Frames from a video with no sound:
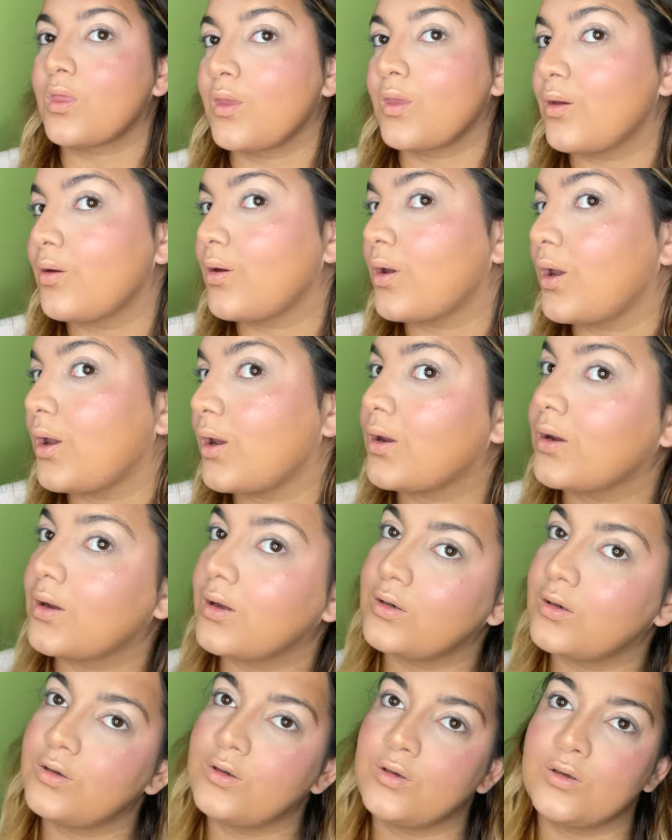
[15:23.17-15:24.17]
Okay,
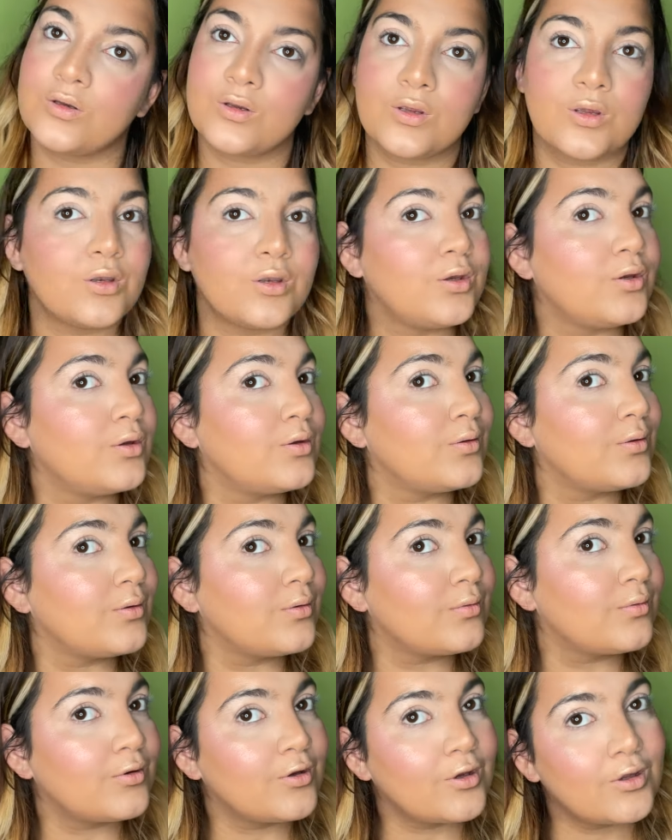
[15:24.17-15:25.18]
can can you
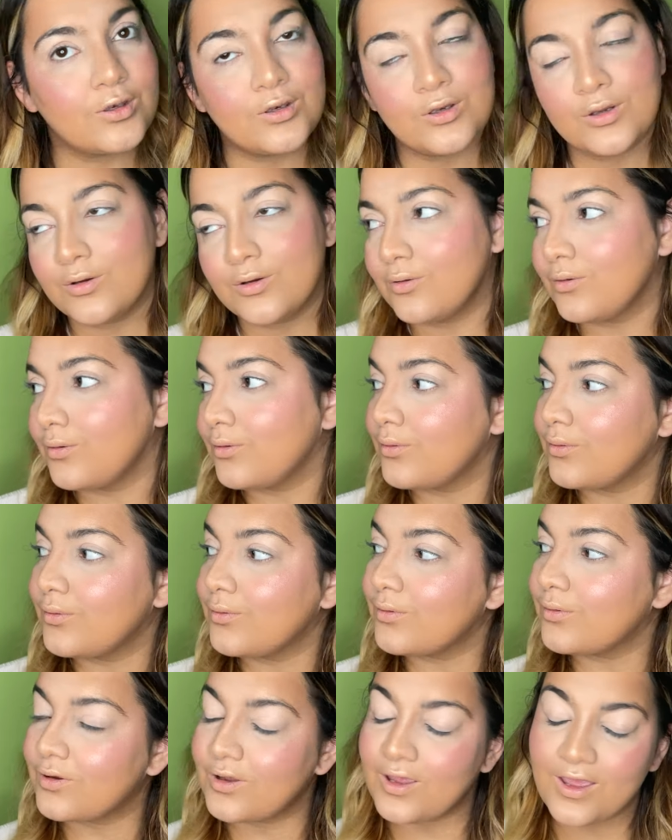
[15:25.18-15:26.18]
can you
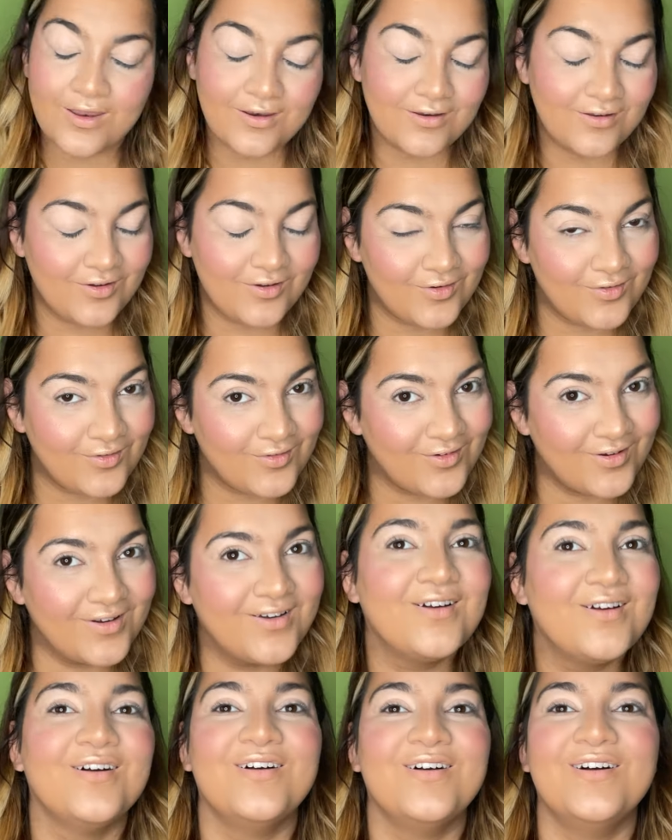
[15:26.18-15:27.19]
can
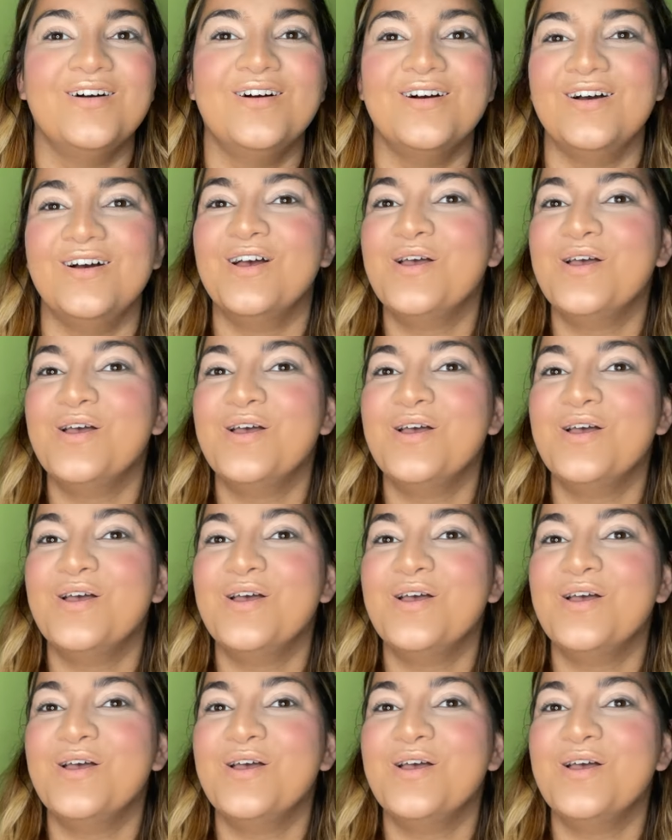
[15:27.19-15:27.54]
you?